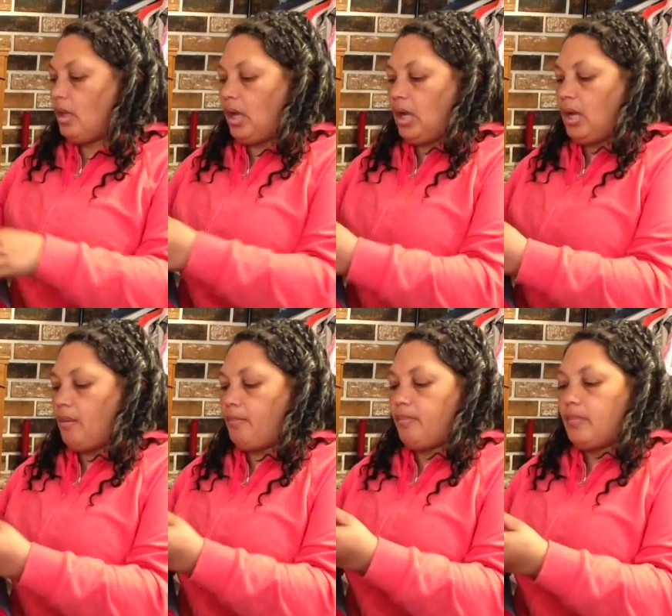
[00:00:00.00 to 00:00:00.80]

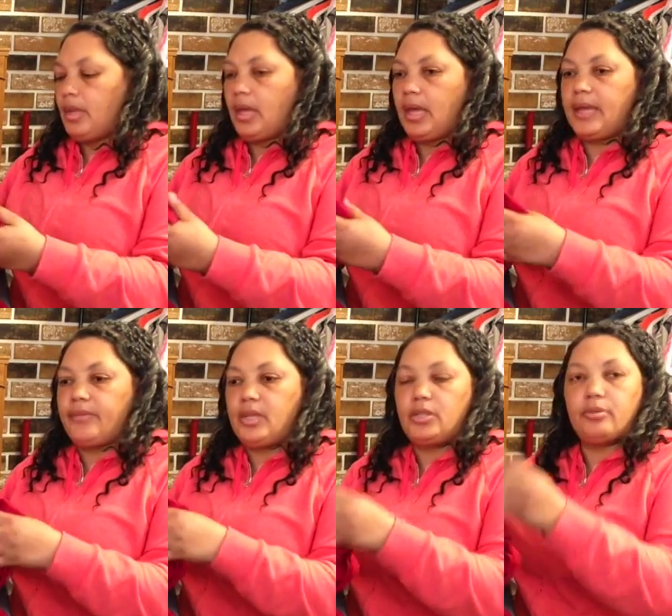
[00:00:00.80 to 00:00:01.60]

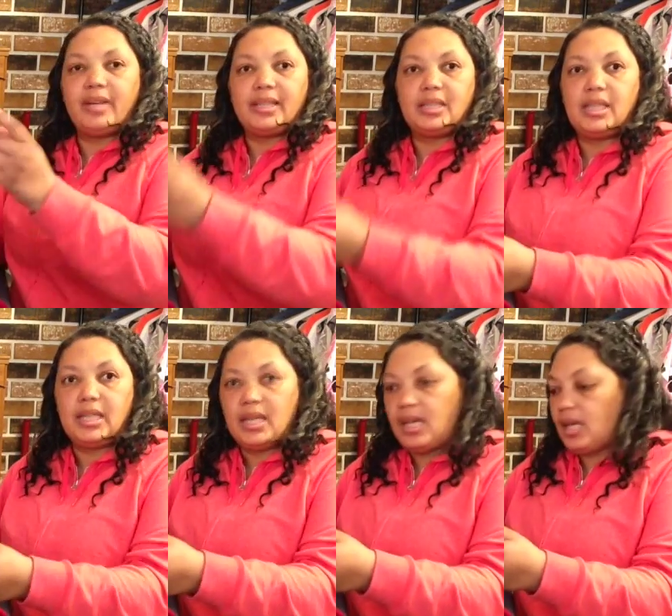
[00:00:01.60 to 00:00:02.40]
And then you've got the
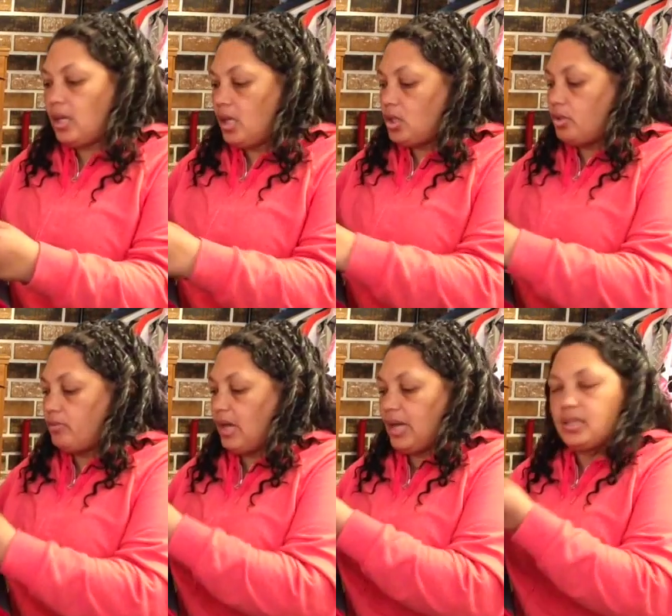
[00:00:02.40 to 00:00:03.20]
dicky,
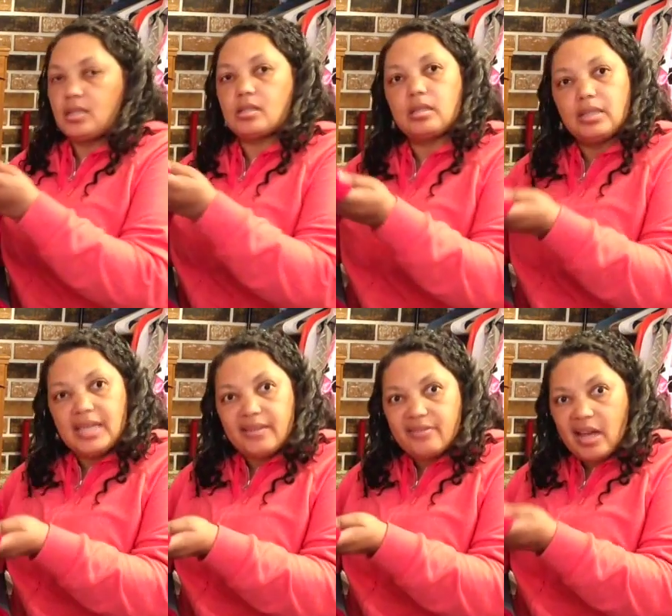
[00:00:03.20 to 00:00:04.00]
you've got the
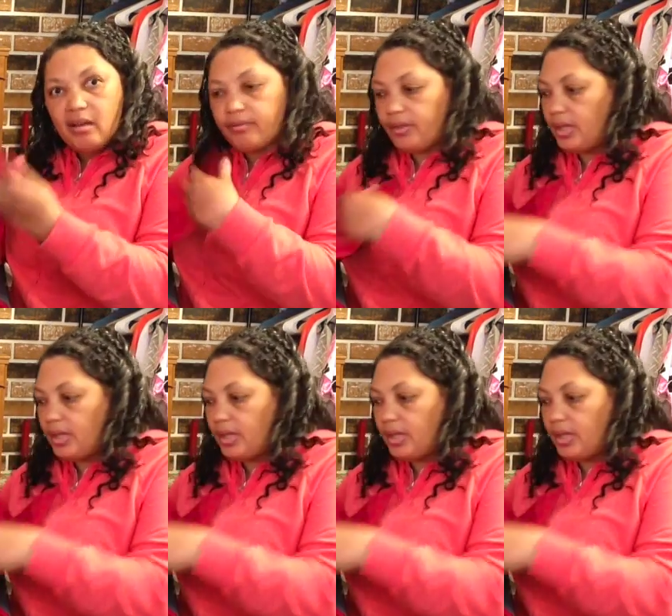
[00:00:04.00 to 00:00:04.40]
sleeves out of